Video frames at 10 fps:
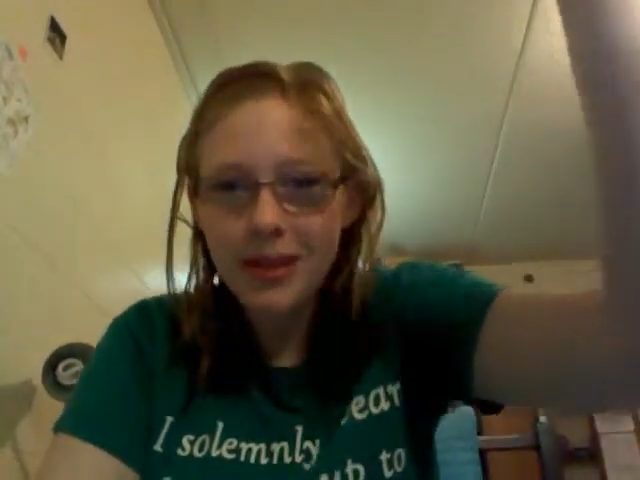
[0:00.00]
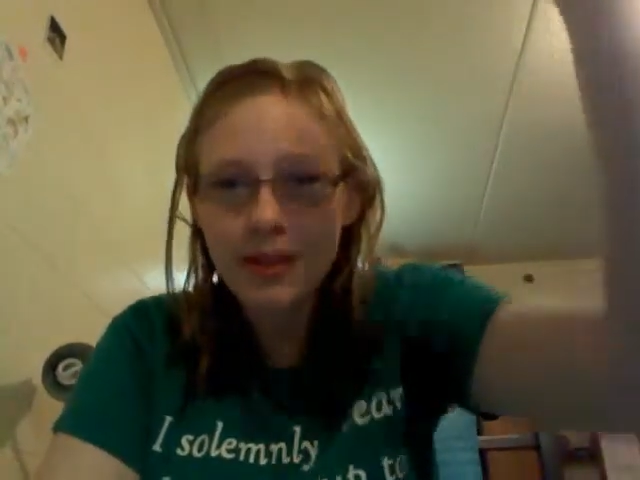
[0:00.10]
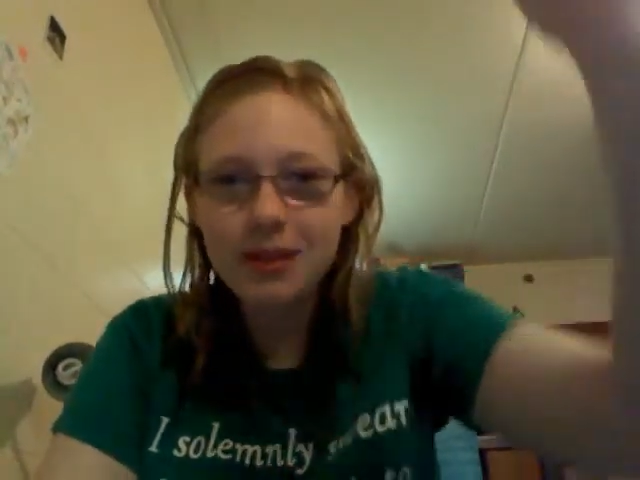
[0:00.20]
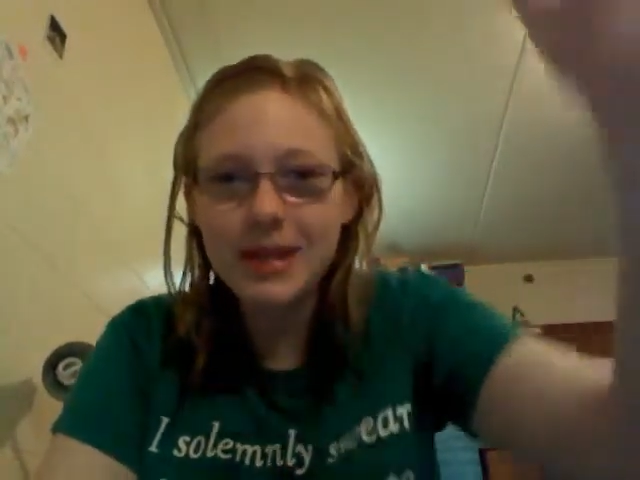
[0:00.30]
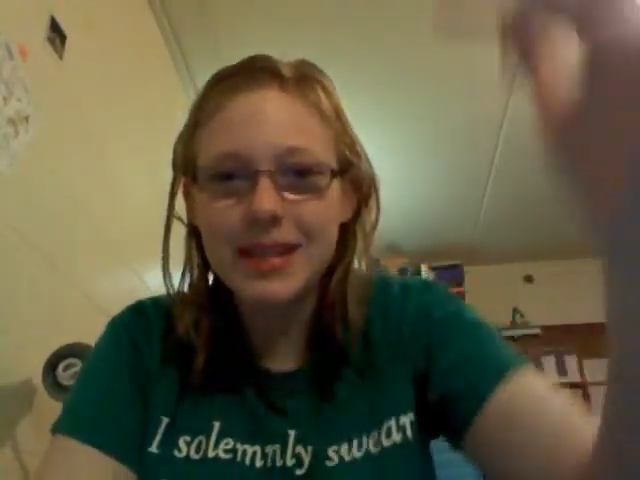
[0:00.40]
It
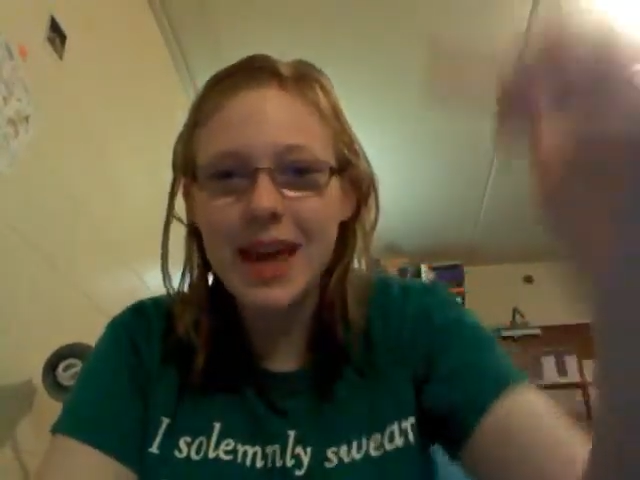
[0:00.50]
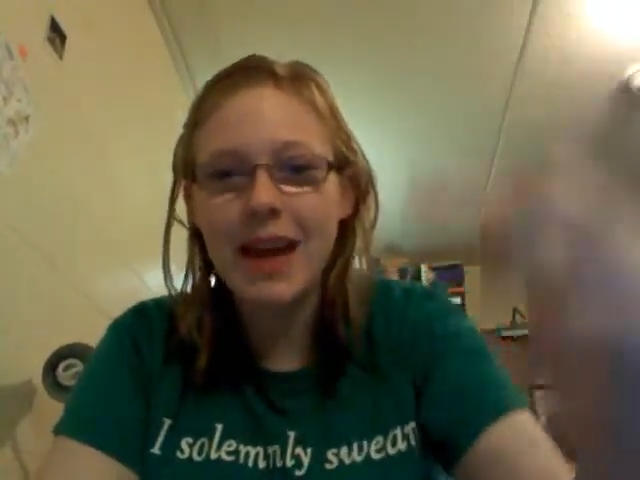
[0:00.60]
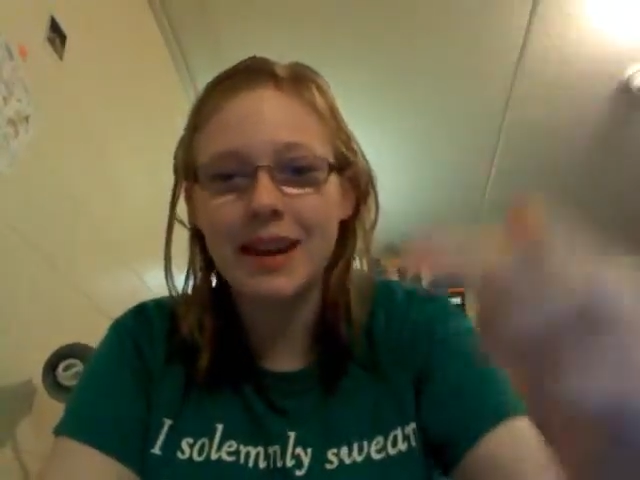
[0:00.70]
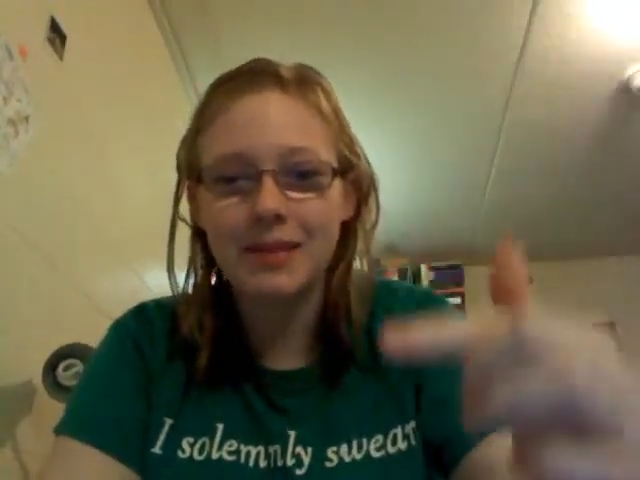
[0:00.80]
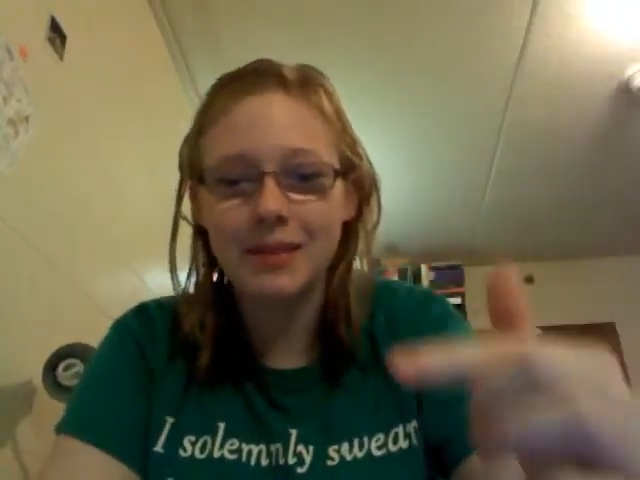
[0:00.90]
was like
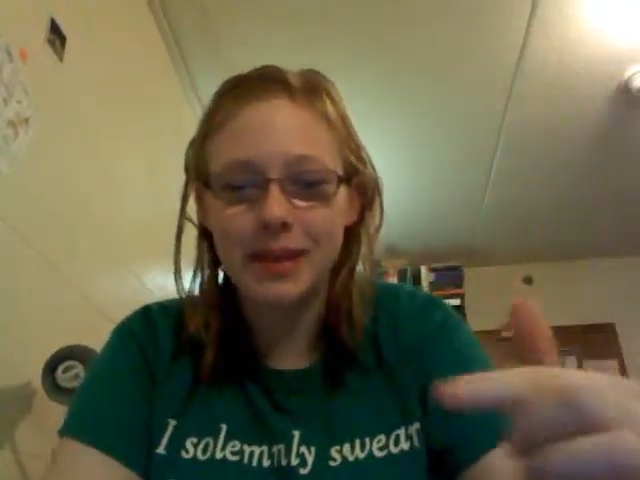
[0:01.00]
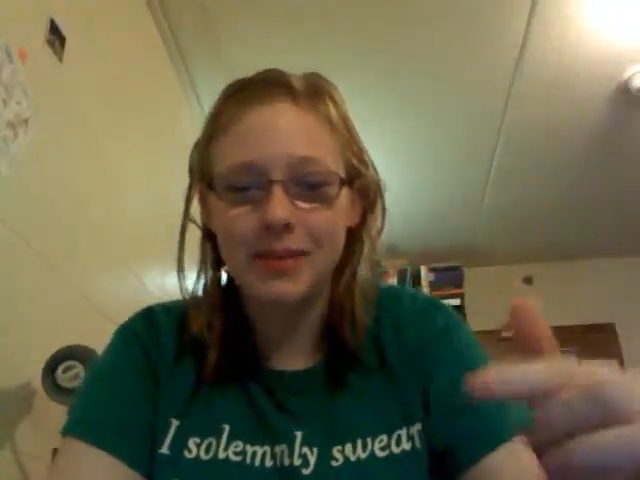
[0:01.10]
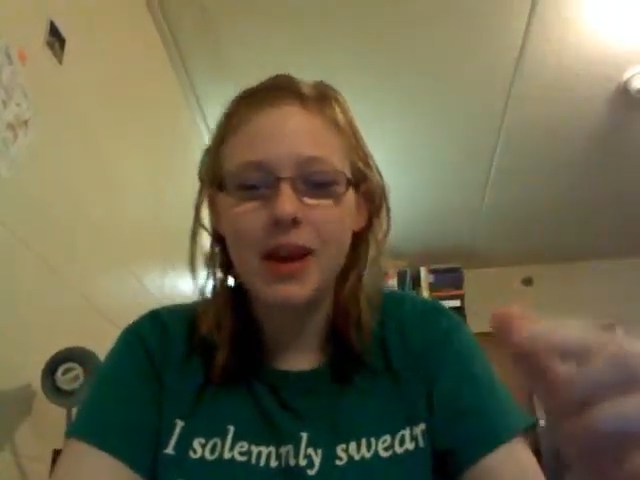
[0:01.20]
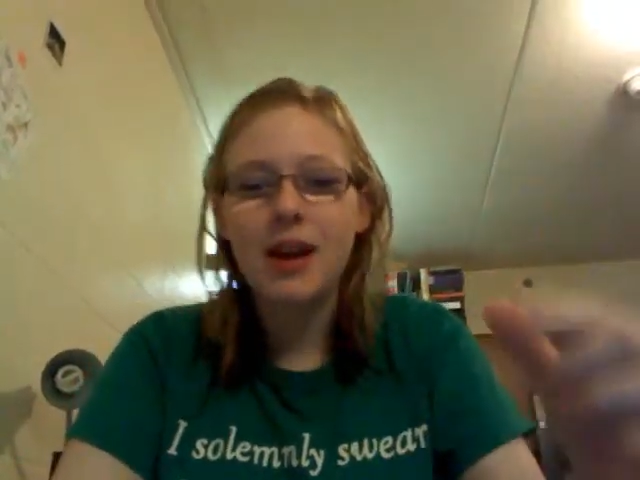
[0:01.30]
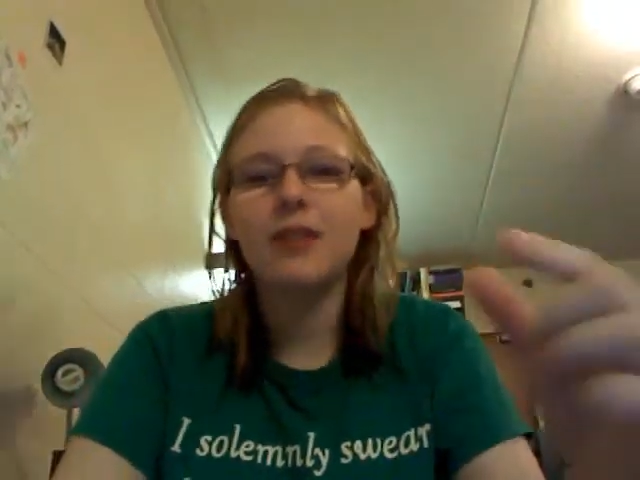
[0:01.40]
10, and it was like
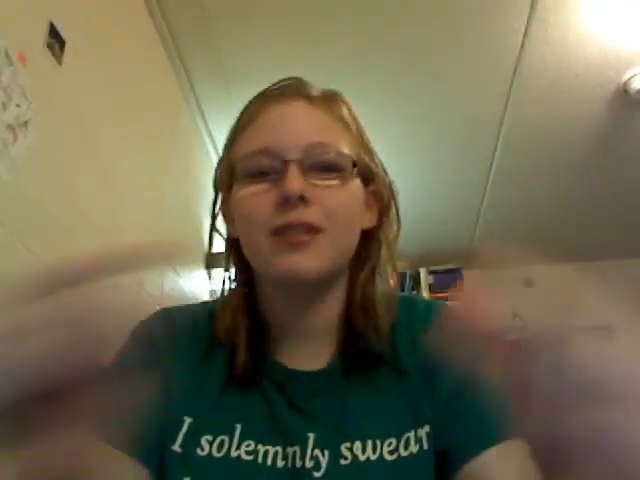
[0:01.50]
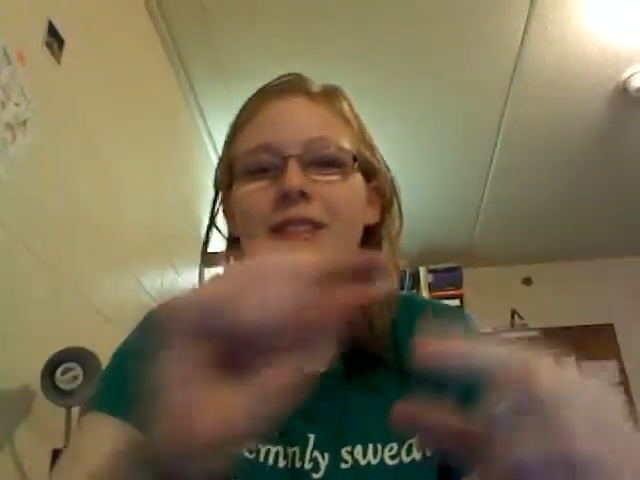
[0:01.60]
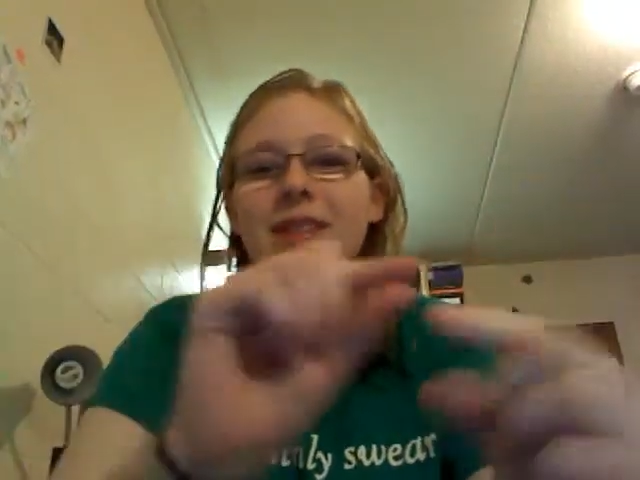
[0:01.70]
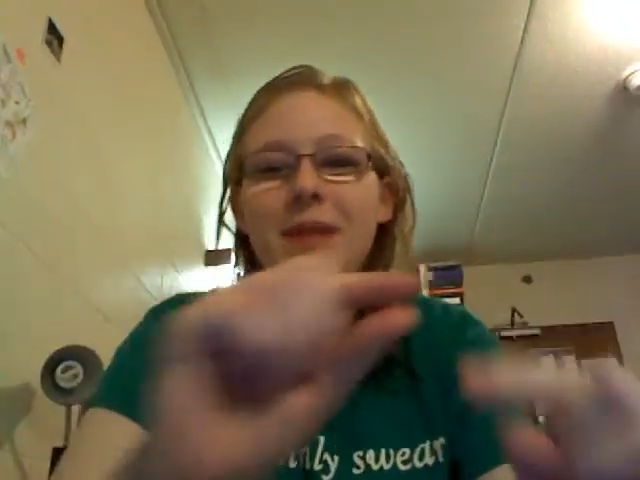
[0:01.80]
Grizzly